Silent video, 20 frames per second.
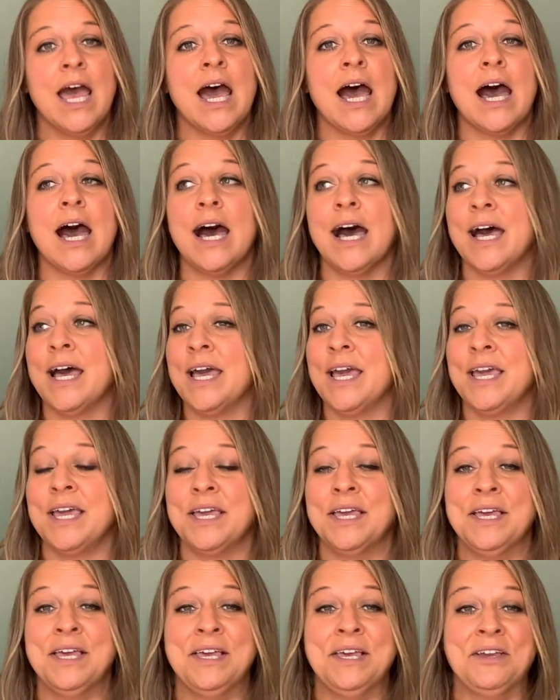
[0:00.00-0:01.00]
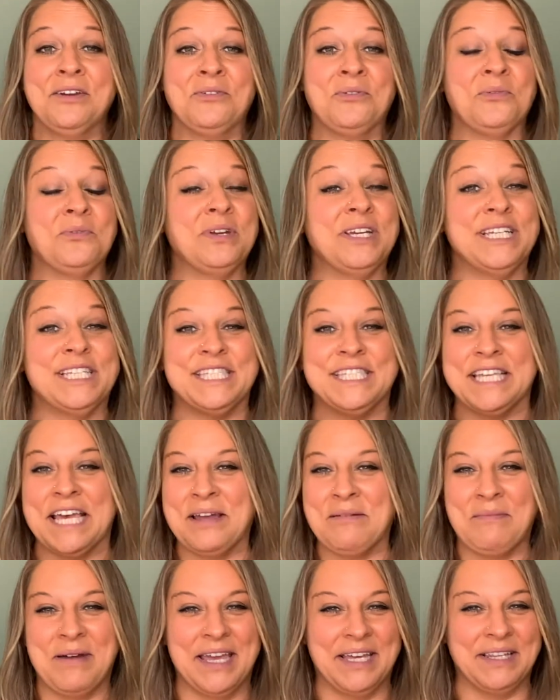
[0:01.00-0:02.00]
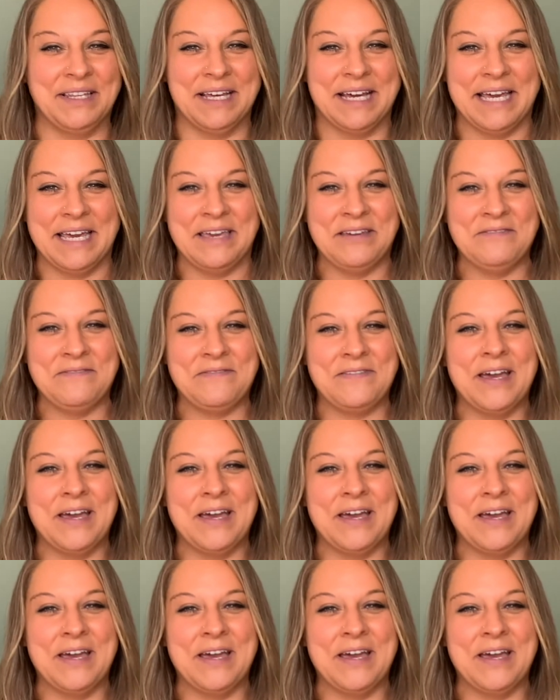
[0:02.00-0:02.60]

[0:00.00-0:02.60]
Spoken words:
I reset my life.